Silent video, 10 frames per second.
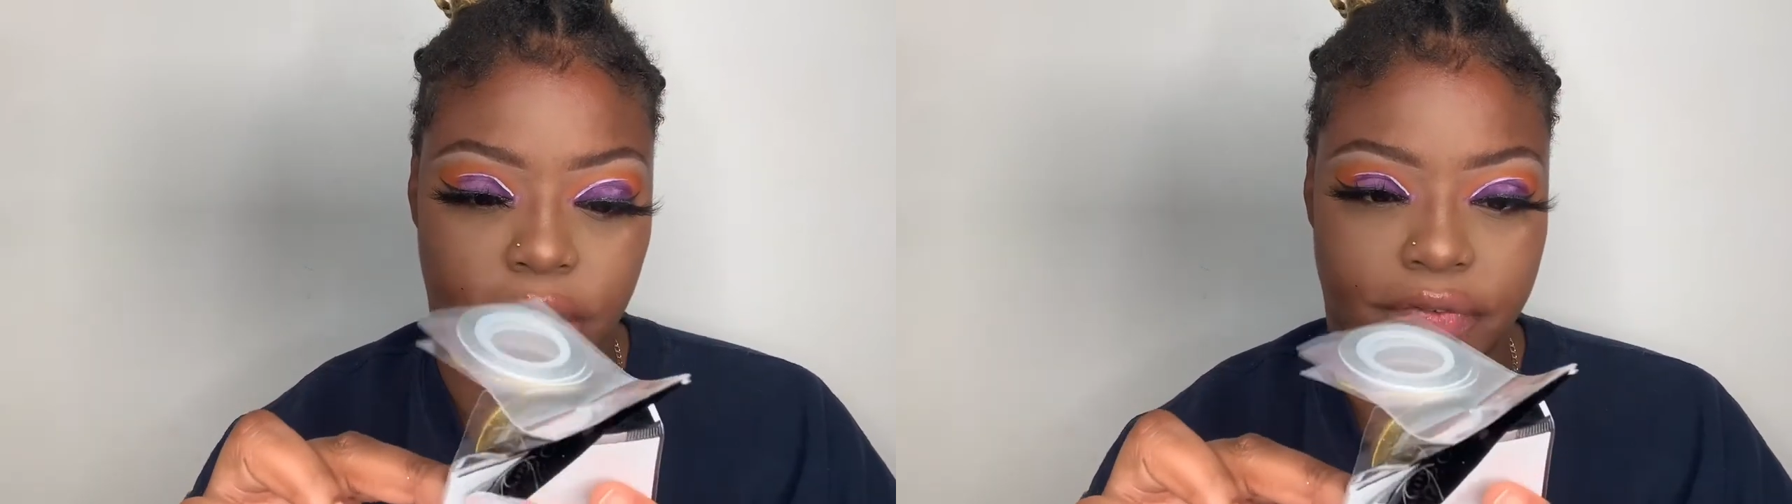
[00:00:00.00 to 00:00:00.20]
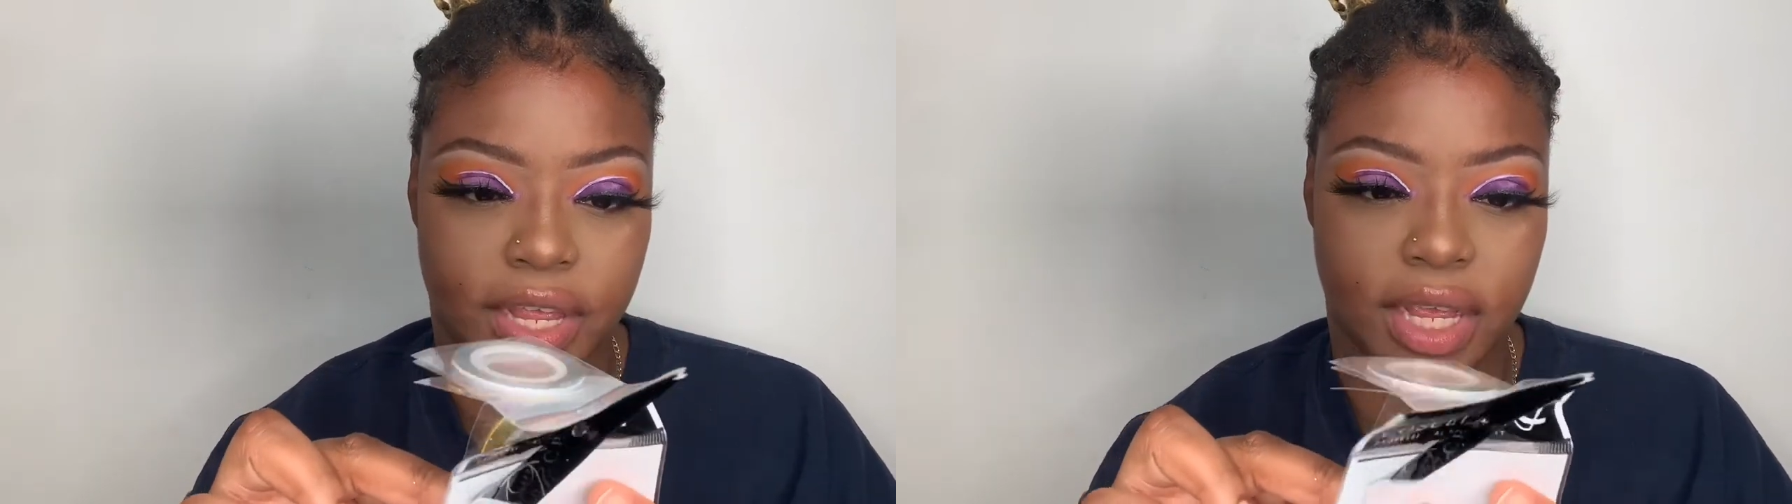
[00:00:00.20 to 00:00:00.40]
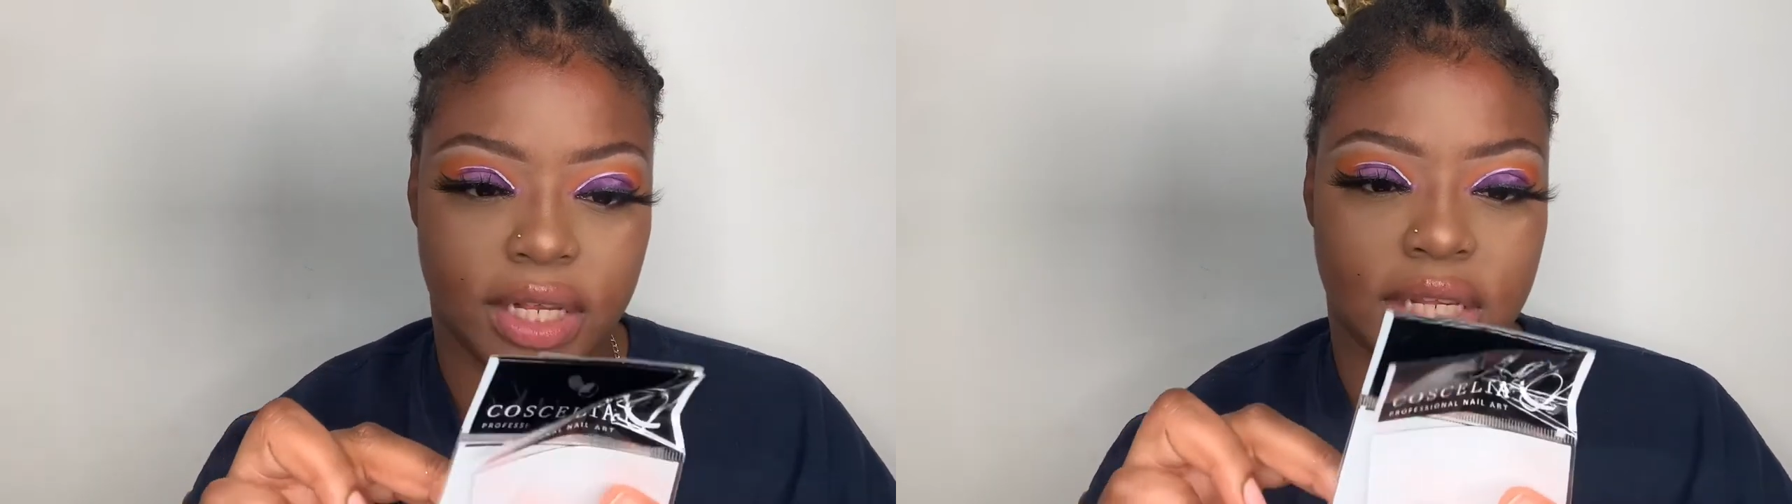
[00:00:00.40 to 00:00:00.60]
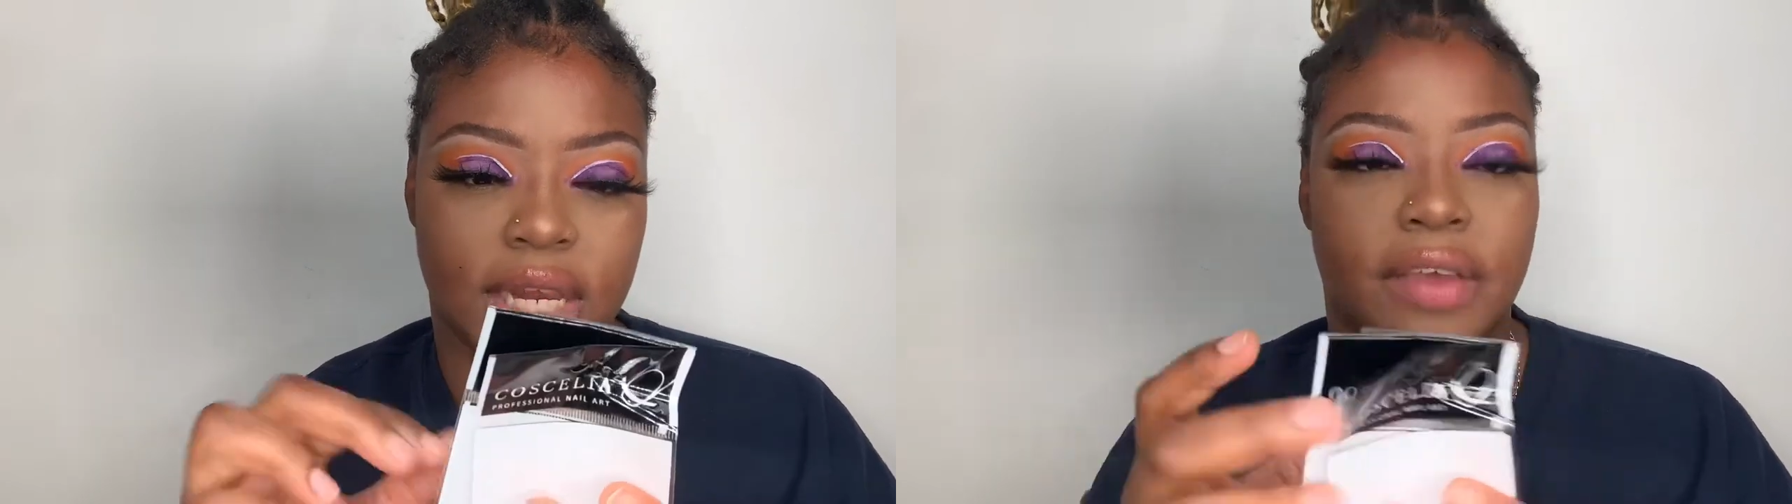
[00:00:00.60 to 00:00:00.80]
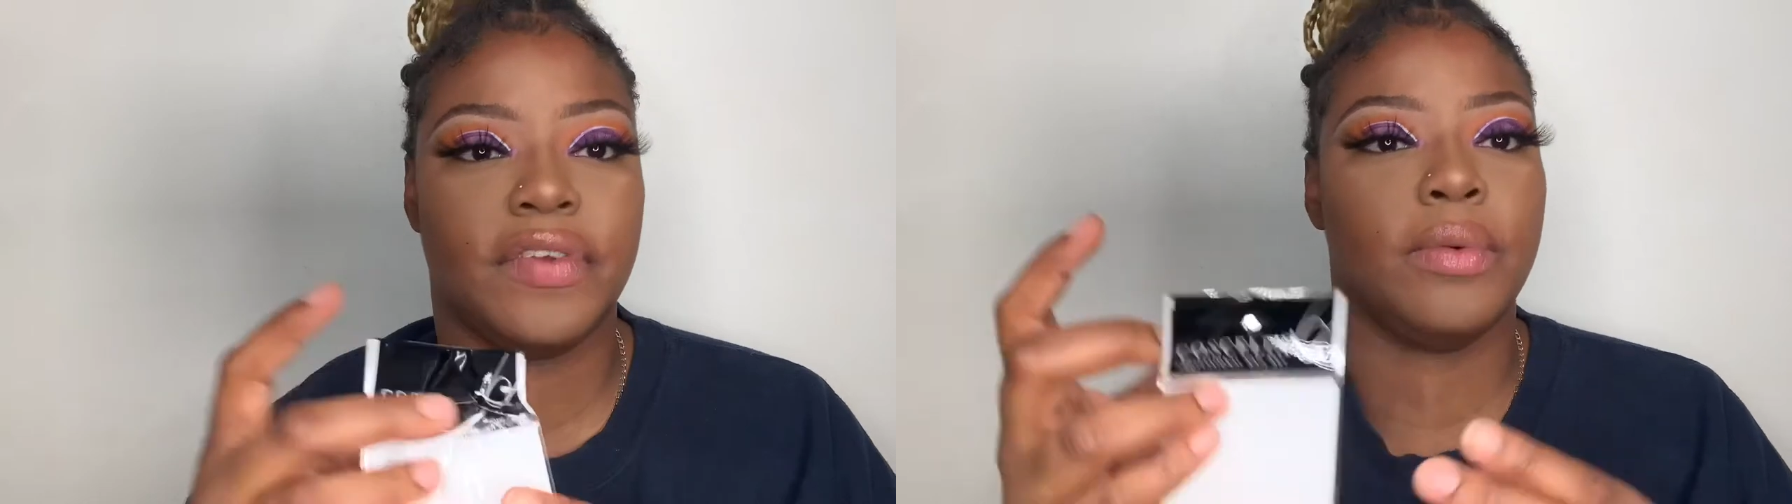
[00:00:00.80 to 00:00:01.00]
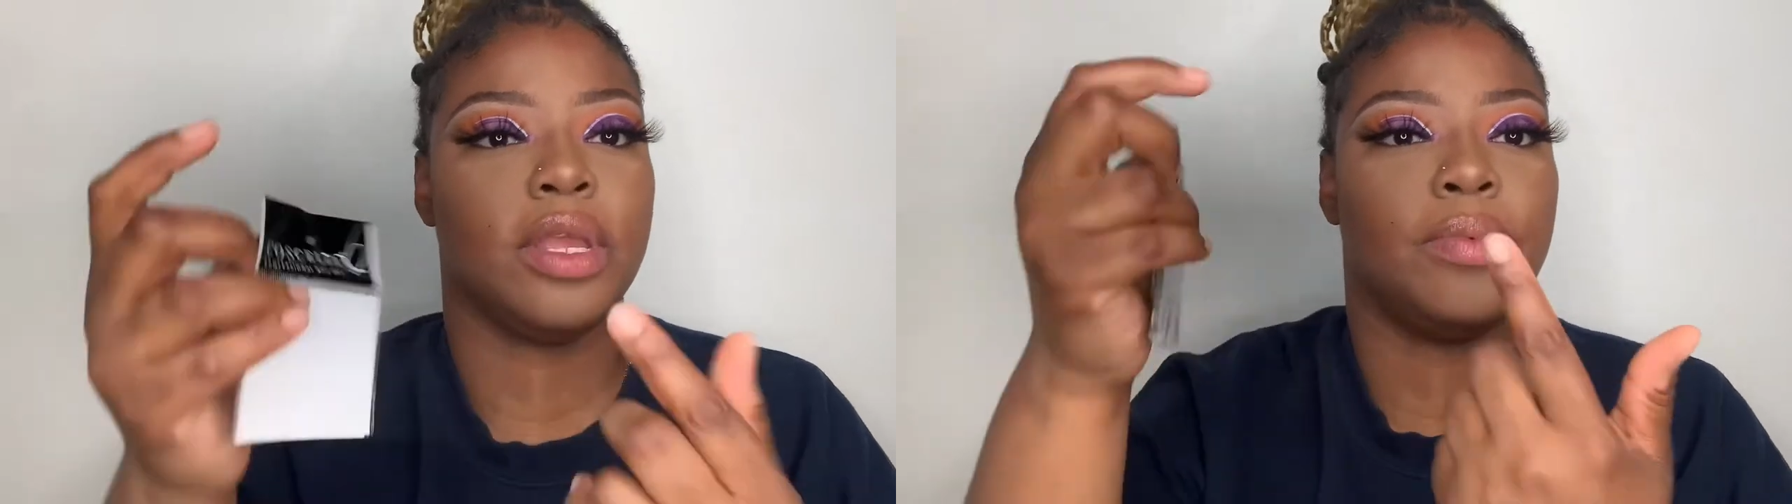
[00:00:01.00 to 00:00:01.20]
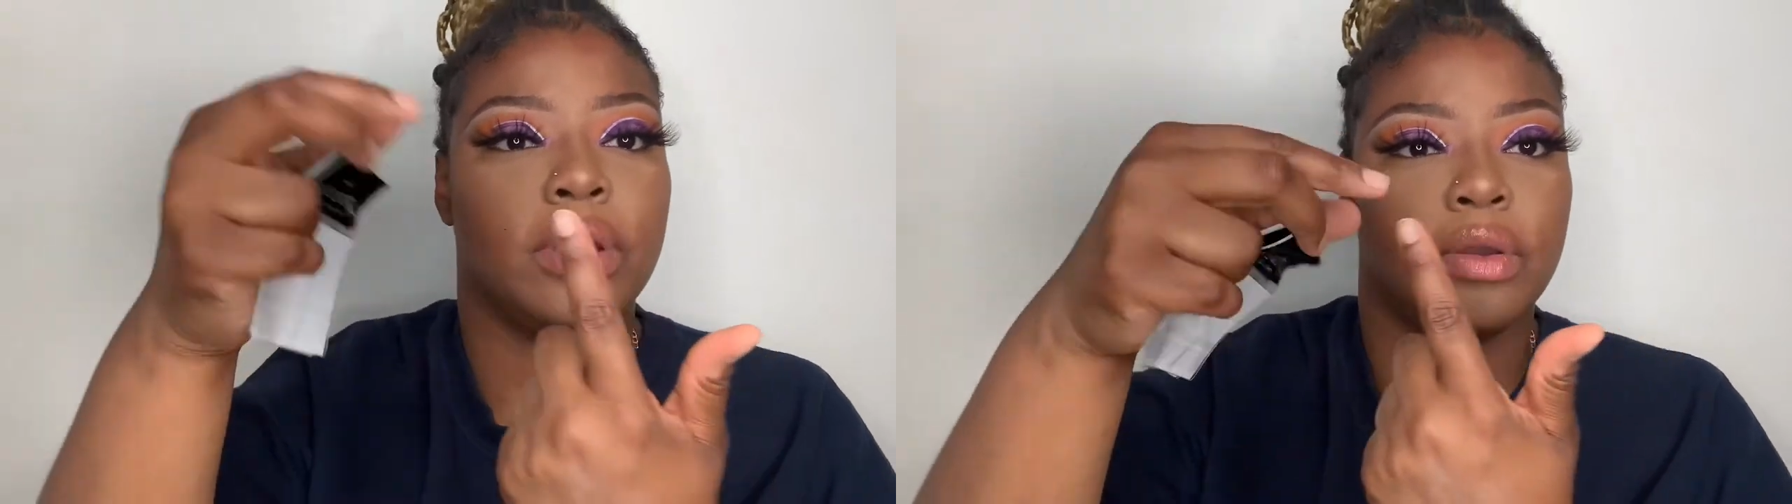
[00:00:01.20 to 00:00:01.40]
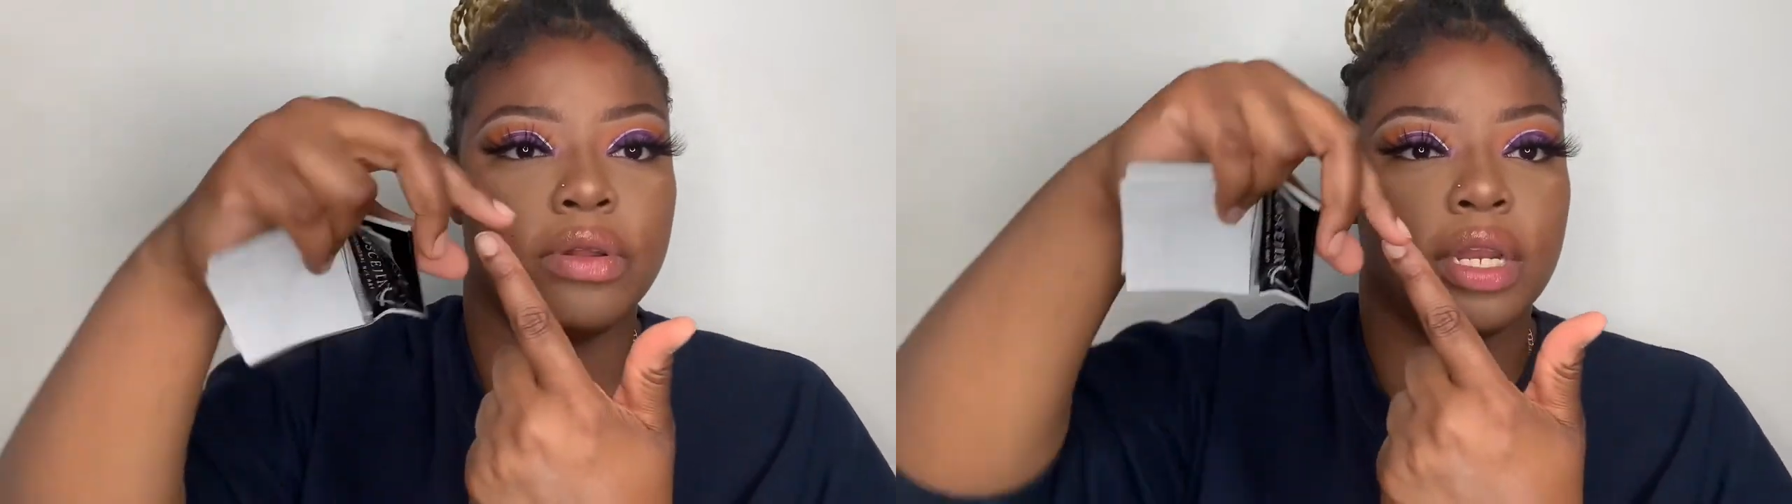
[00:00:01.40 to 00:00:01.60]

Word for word: I think, isn't that thing where you put it on